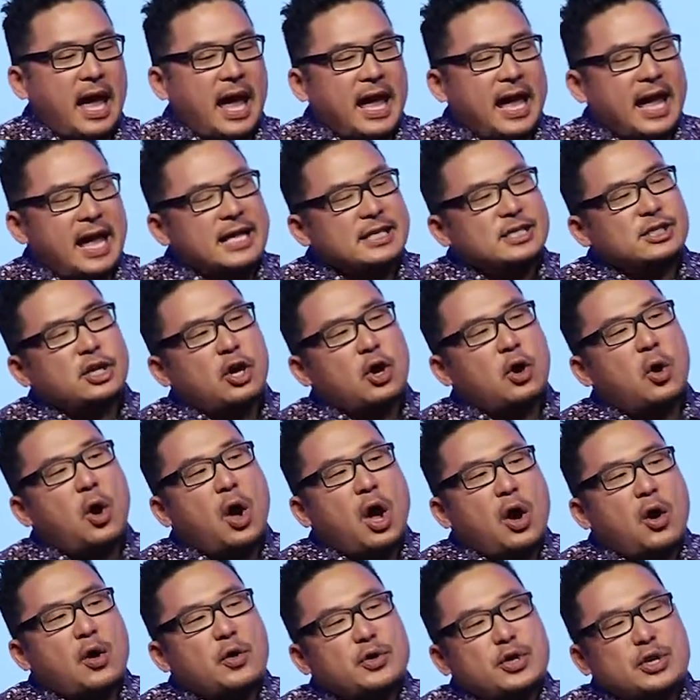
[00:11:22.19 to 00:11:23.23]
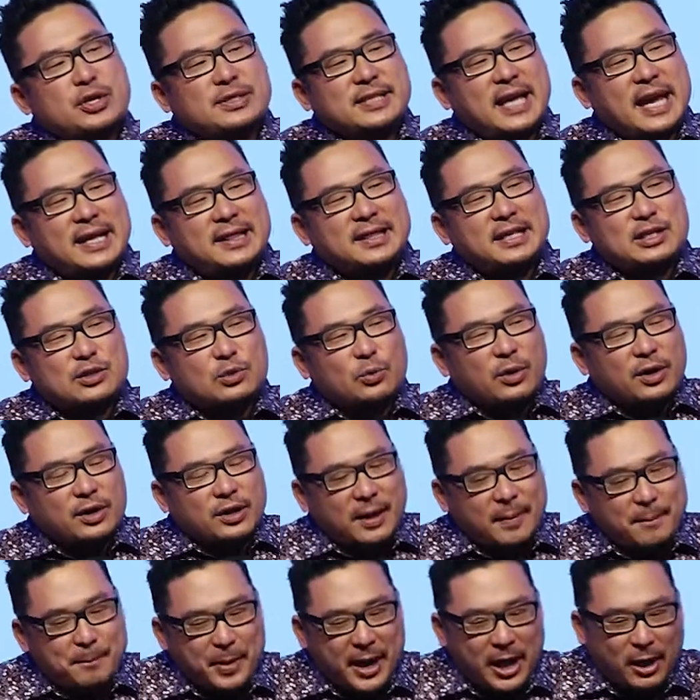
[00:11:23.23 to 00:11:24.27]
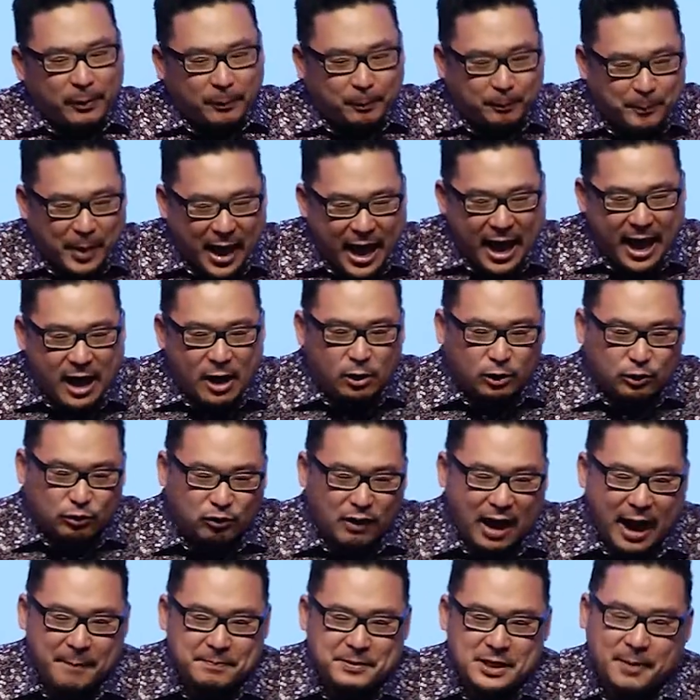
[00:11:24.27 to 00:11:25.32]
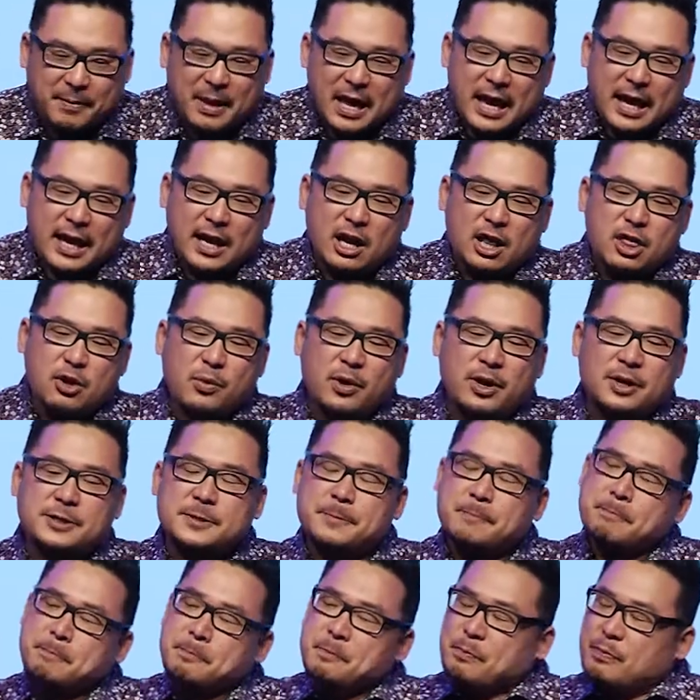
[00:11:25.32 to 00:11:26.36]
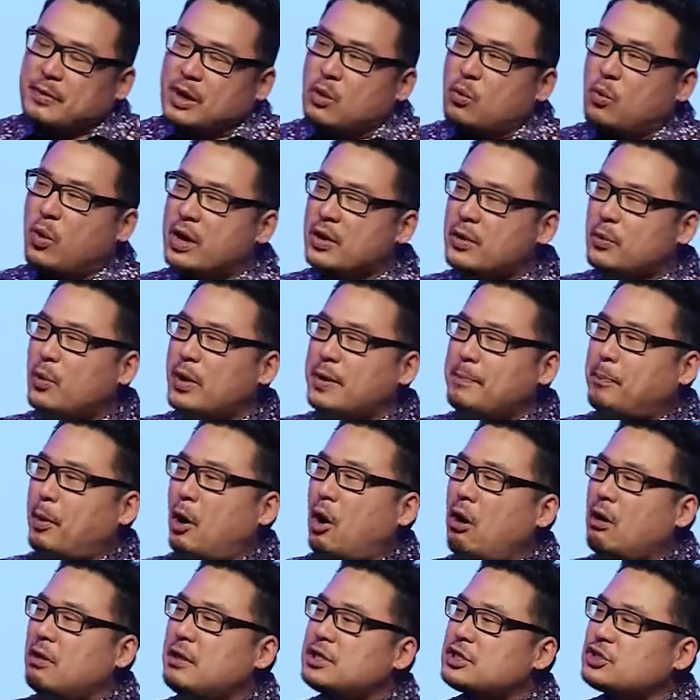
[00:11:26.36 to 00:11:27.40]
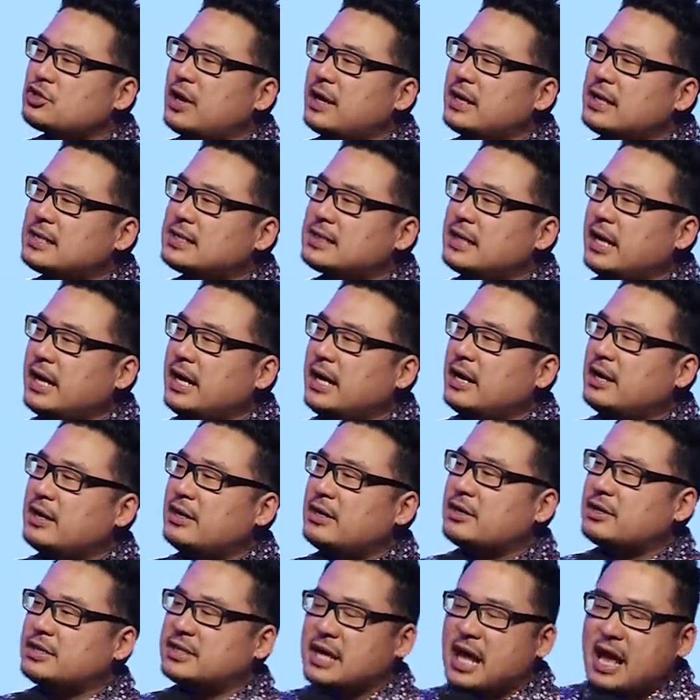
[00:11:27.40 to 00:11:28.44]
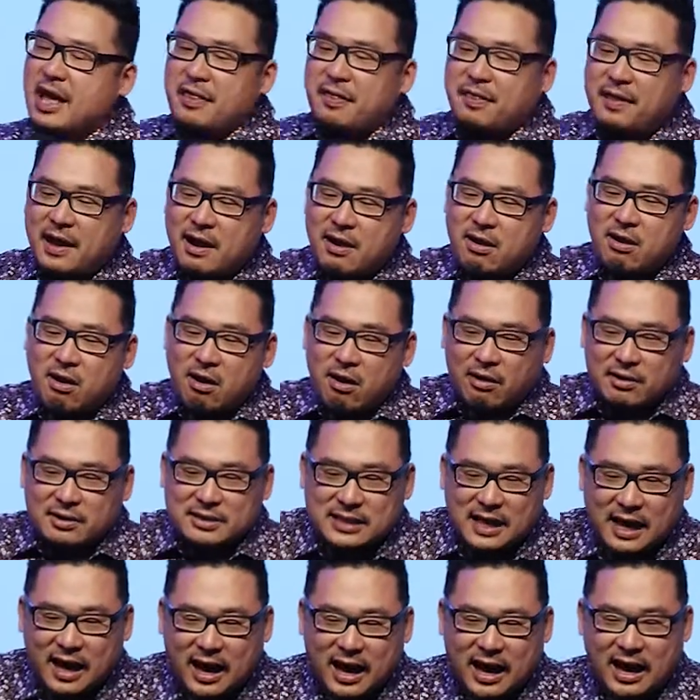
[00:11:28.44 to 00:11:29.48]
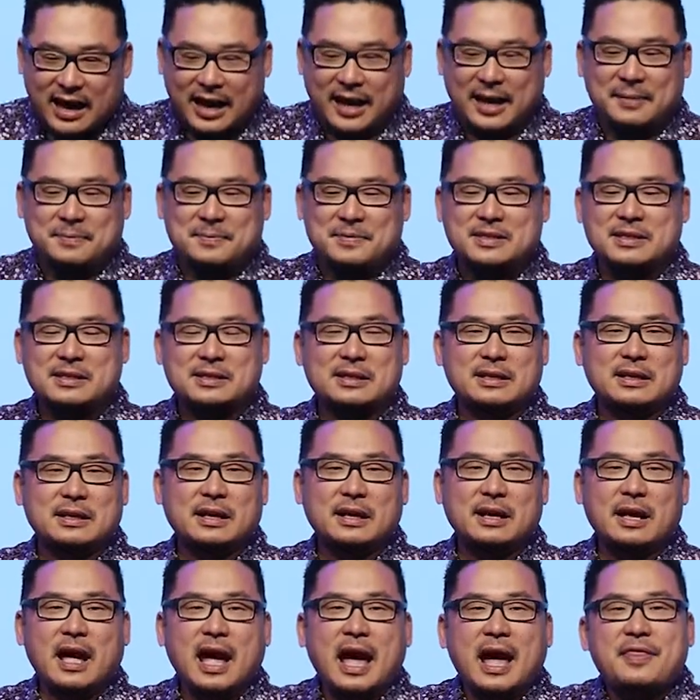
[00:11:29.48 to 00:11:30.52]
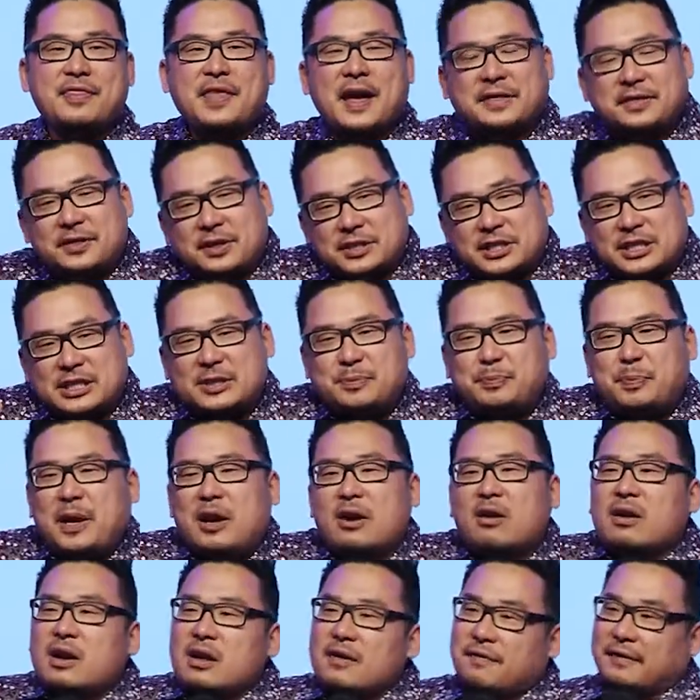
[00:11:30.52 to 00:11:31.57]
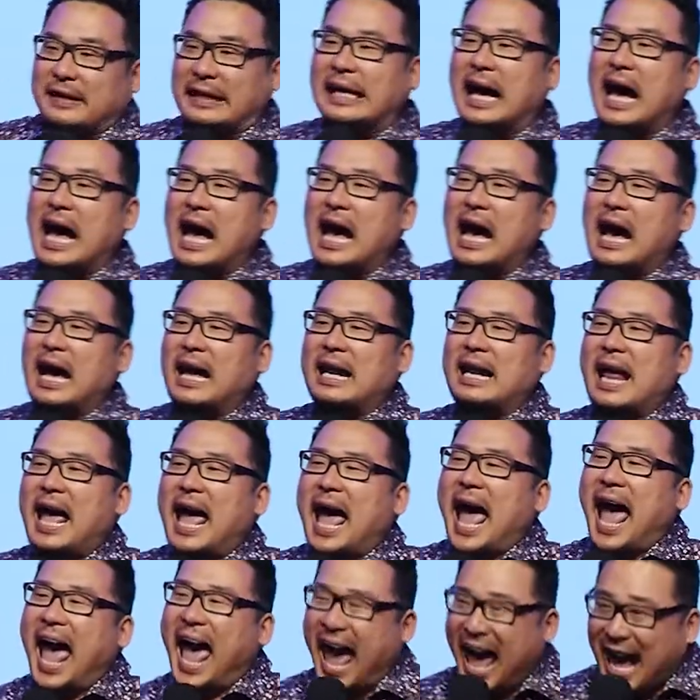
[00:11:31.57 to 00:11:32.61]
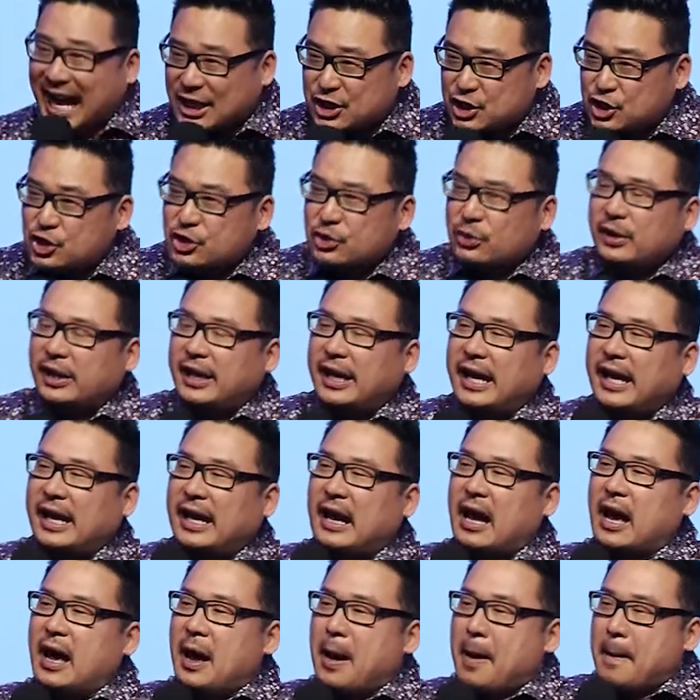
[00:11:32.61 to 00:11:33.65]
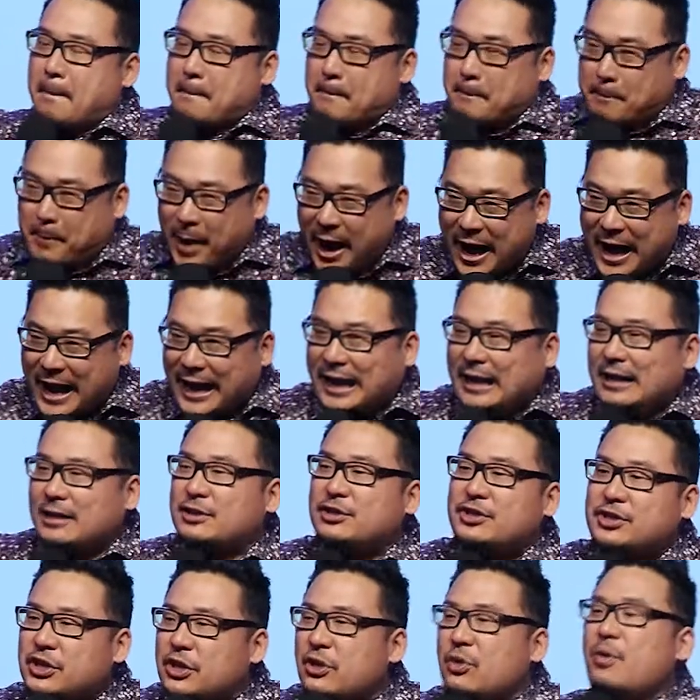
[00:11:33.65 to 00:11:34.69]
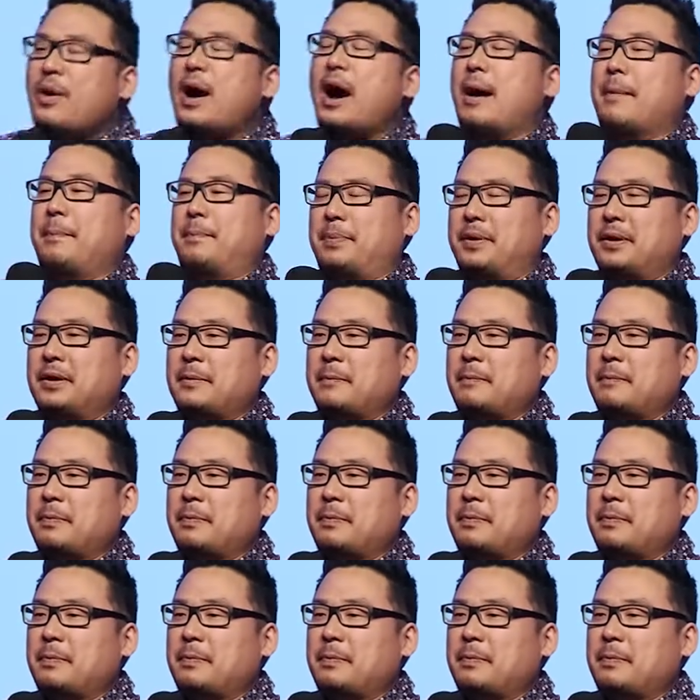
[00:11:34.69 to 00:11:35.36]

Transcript: And so you take this word compelled, bound, wrapped up. In other words, what Paul is trying to say here is there are times that the Spirit of God actually binds you up.